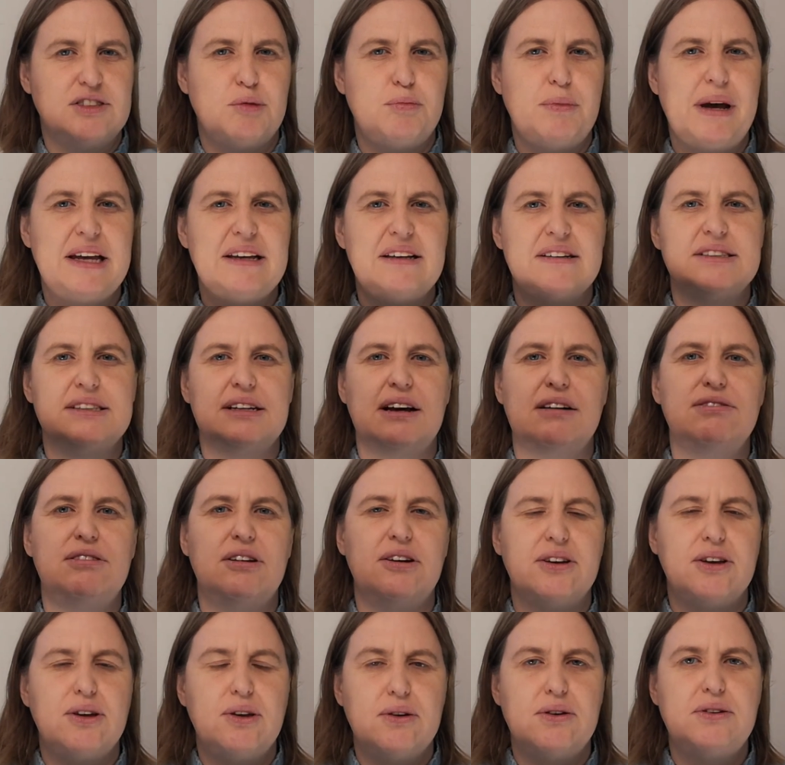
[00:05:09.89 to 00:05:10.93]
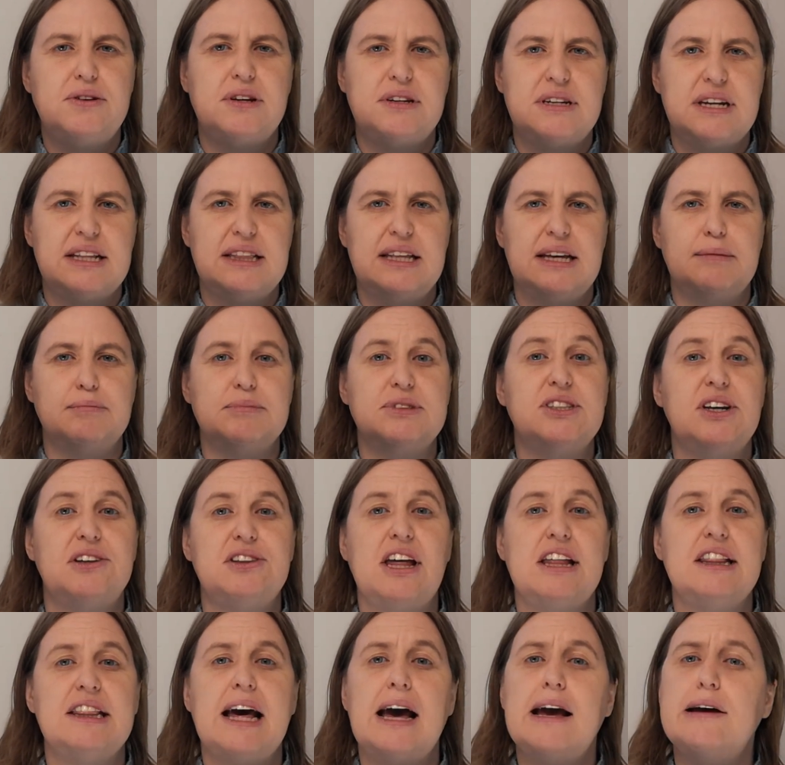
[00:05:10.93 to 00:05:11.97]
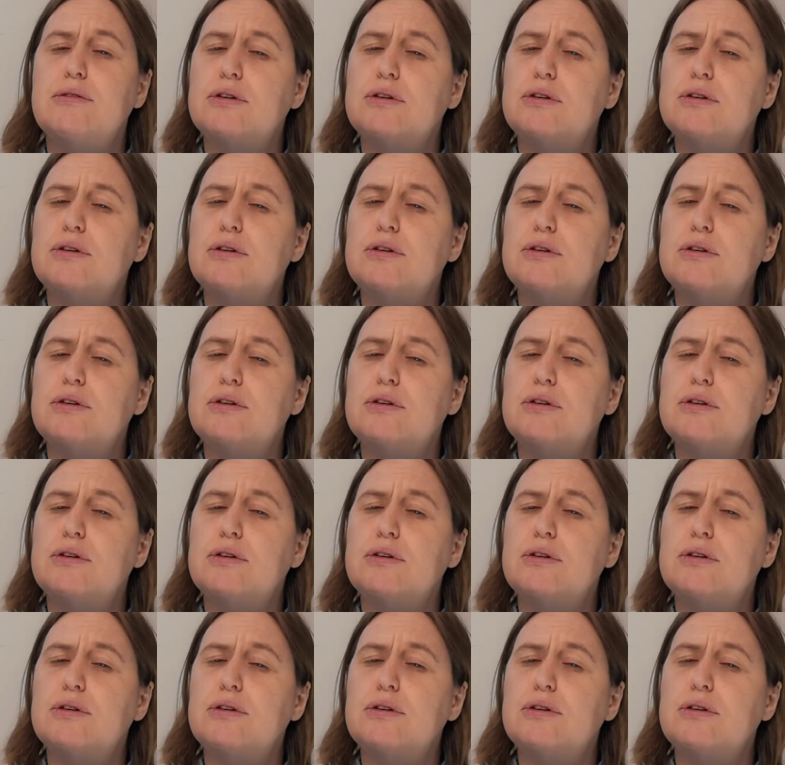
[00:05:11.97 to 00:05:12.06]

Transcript: to make yourself look good to them, so that they